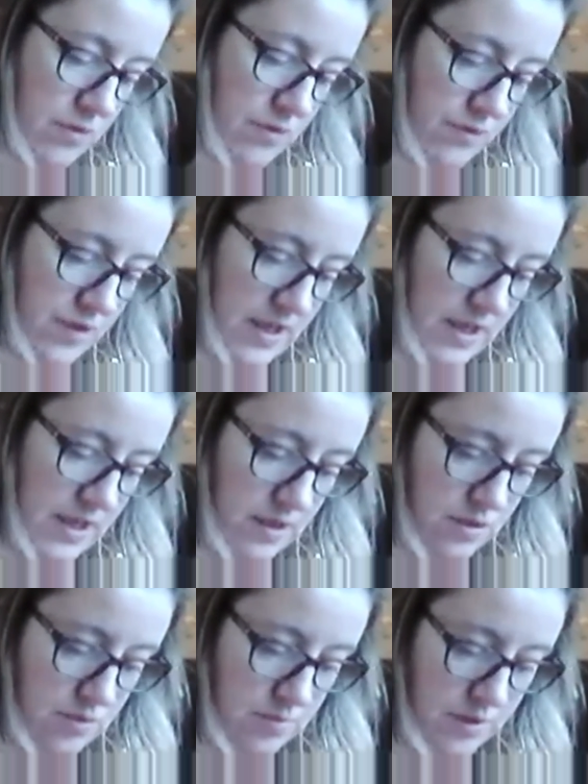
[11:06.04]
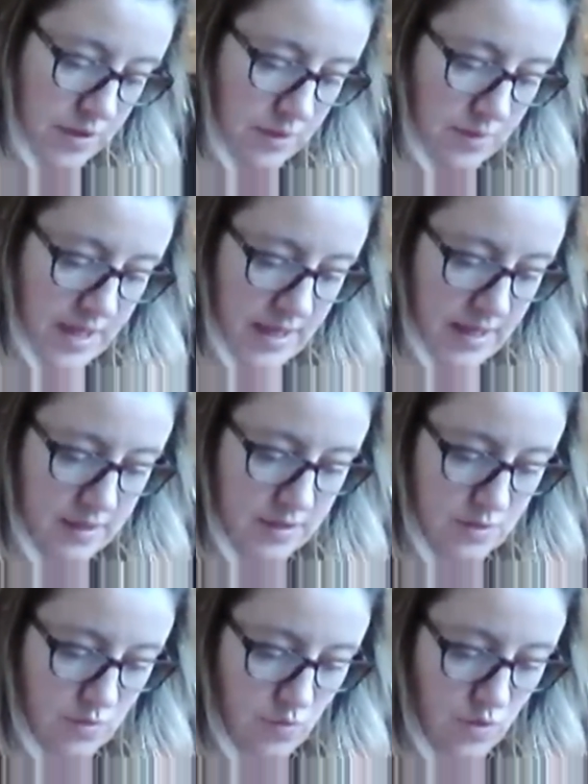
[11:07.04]
V, W,
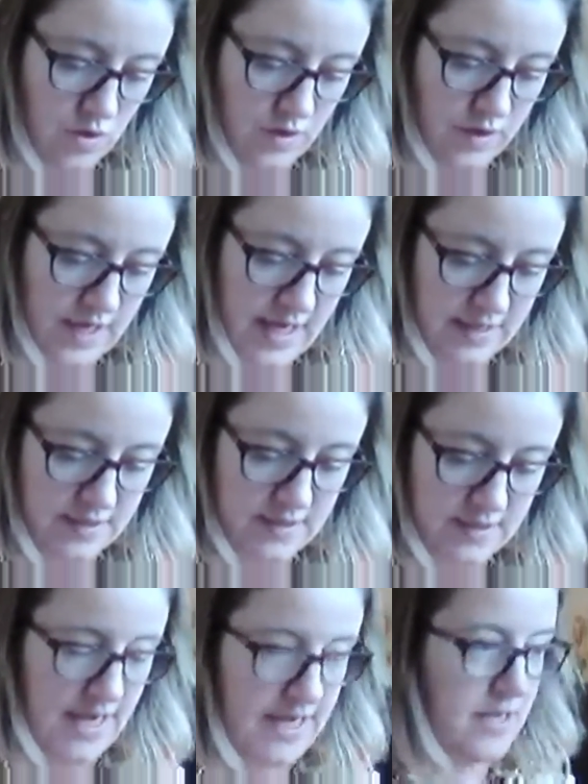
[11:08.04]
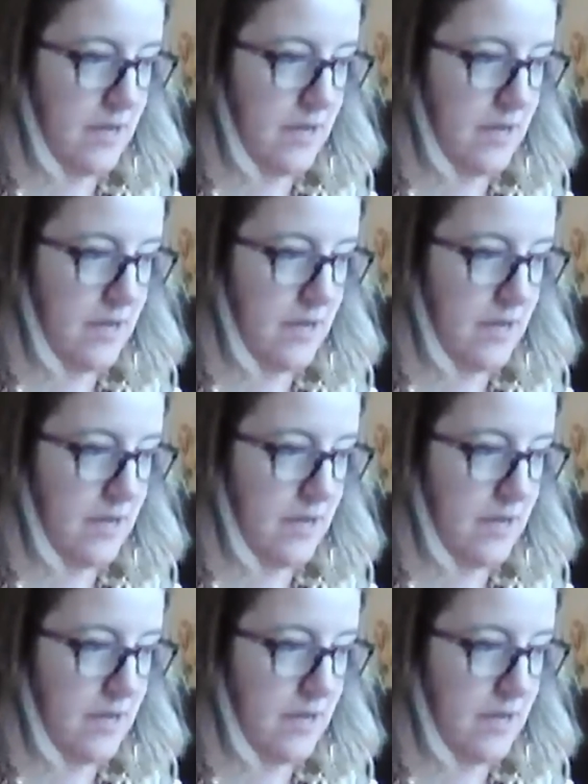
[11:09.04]
X, Y, and Z.